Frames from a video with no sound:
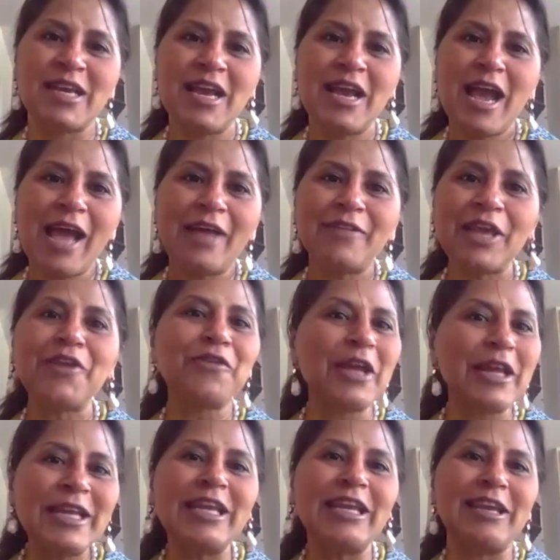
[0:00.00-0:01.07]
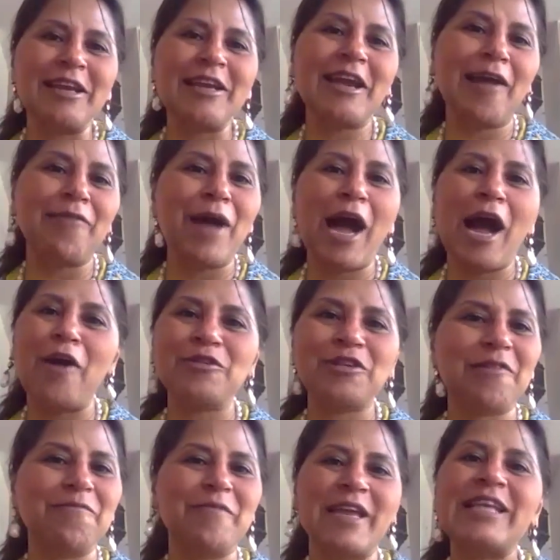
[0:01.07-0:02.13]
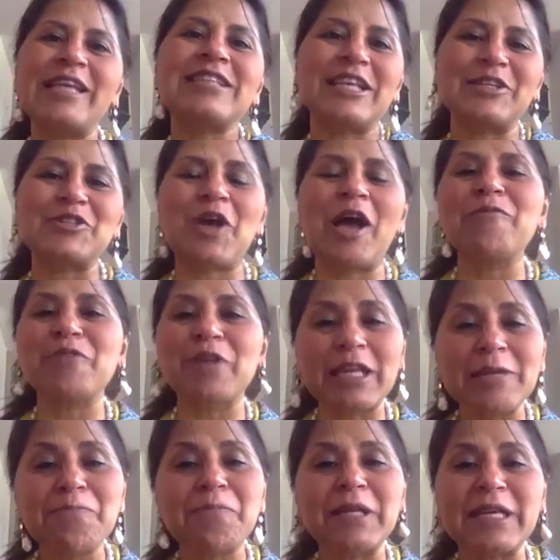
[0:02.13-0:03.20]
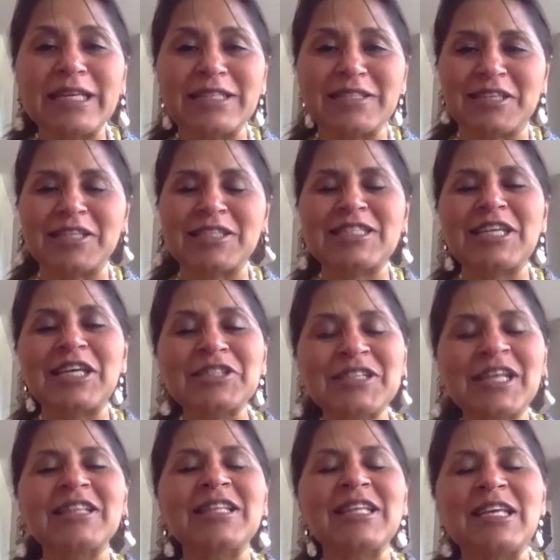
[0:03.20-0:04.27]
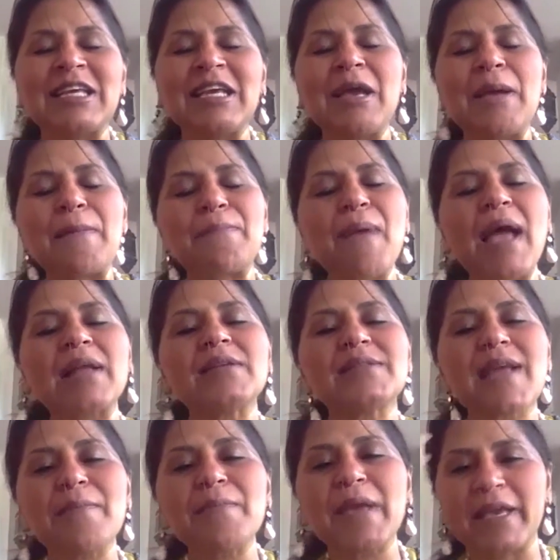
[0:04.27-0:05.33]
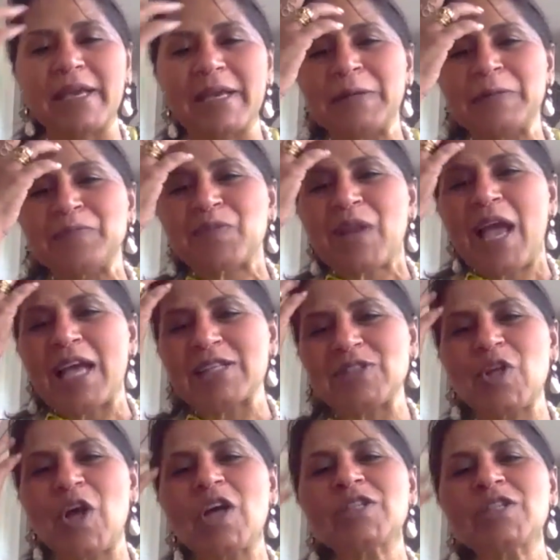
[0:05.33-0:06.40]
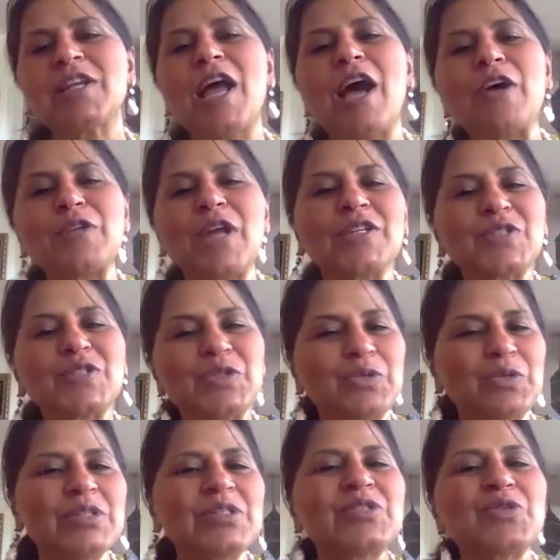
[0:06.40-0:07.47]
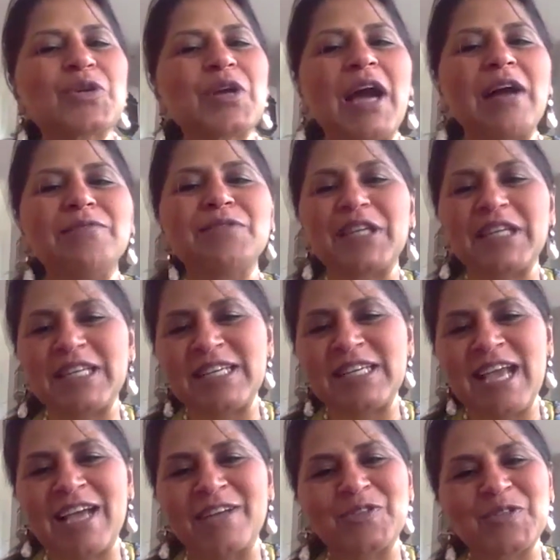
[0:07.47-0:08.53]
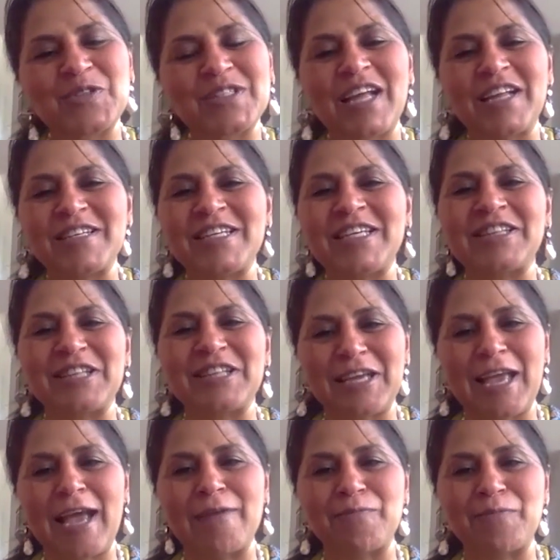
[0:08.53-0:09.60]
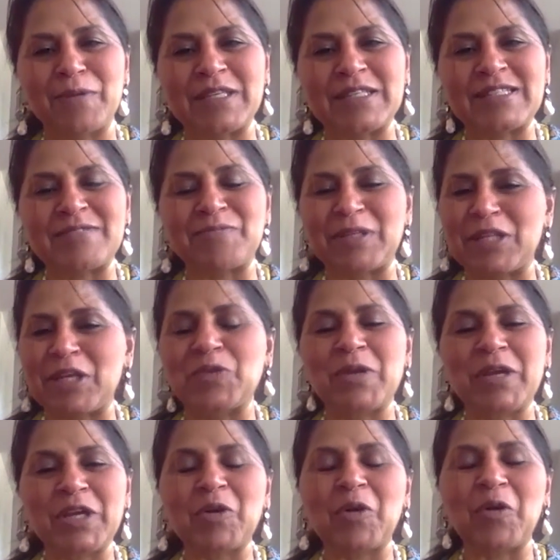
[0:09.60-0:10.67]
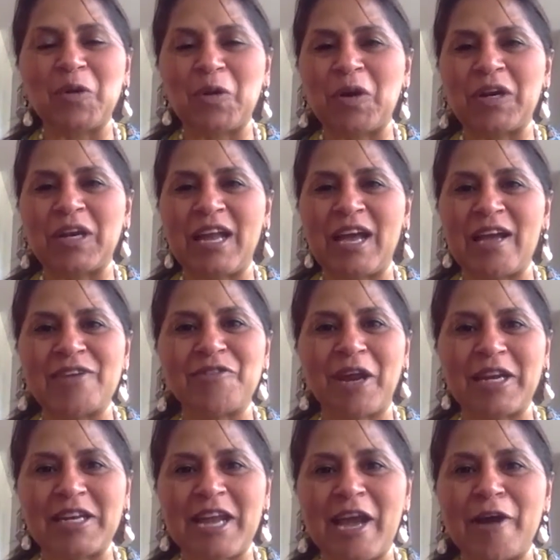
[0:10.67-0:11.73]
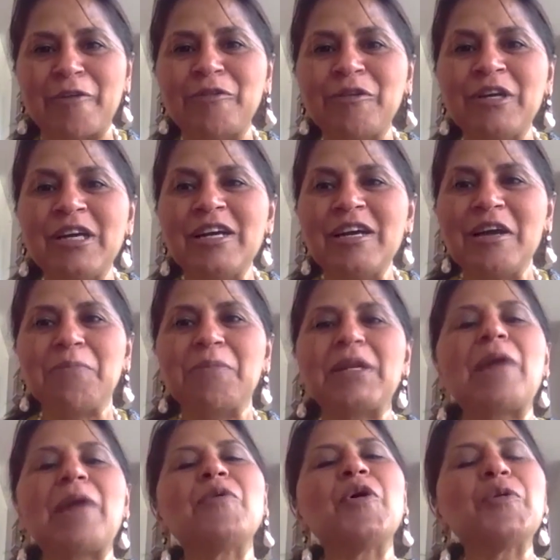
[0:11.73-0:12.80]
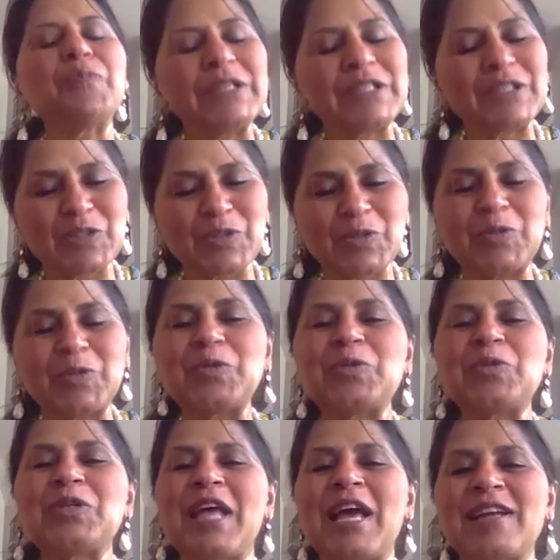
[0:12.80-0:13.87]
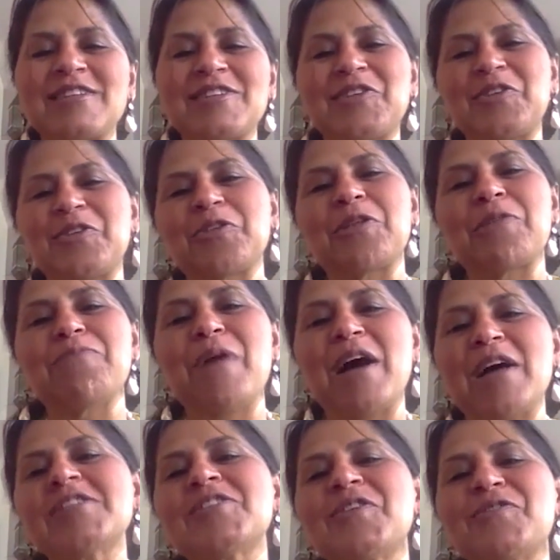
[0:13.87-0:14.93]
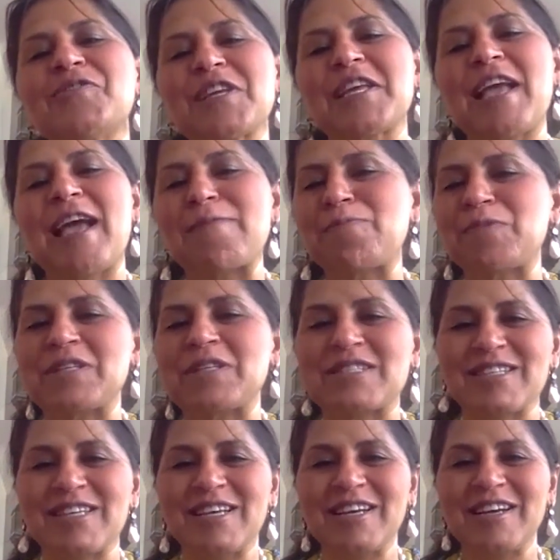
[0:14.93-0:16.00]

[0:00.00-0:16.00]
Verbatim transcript: And they really come out amazing. So I'm really pleased. It's just that the pandemic has not allowed our students to come really and to study in the campus, but they're doing it all online right now. But I'm hoping soon that, you know, the buzz of the campus